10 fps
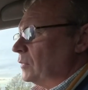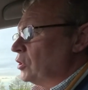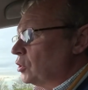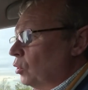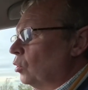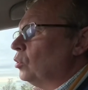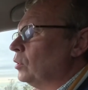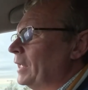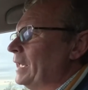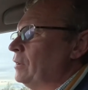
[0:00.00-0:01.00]
The
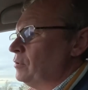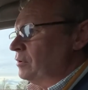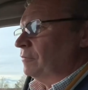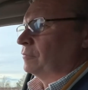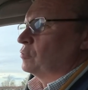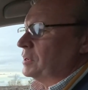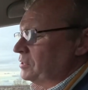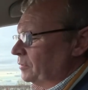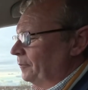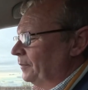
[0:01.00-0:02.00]
whole area of
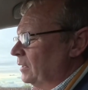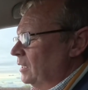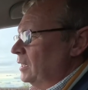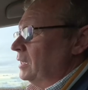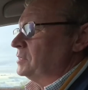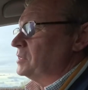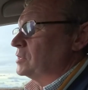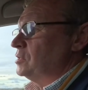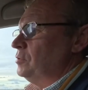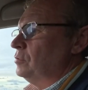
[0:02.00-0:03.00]
Greatham is
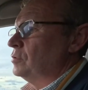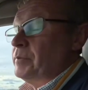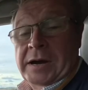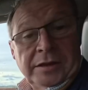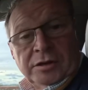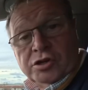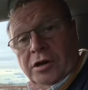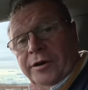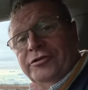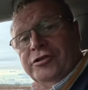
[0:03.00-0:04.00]
actually owned by the
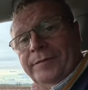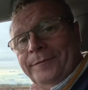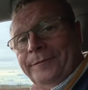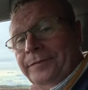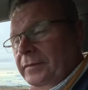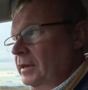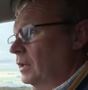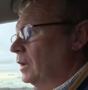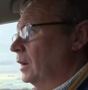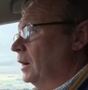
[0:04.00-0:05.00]
church.
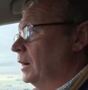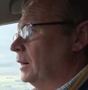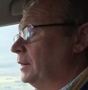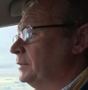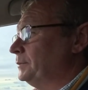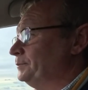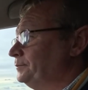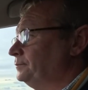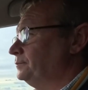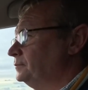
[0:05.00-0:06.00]

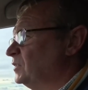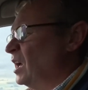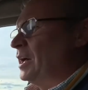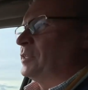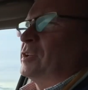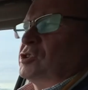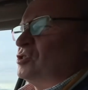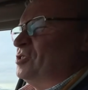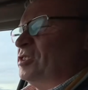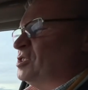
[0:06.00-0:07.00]
I think it's a
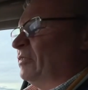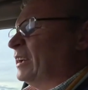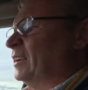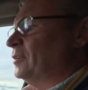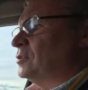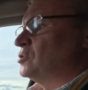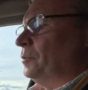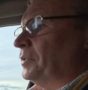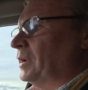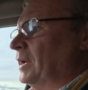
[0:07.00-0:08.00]
Church of England or
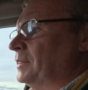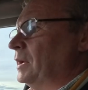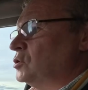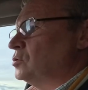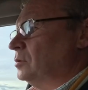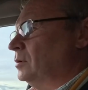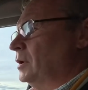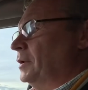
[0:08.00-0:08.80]
something like that. So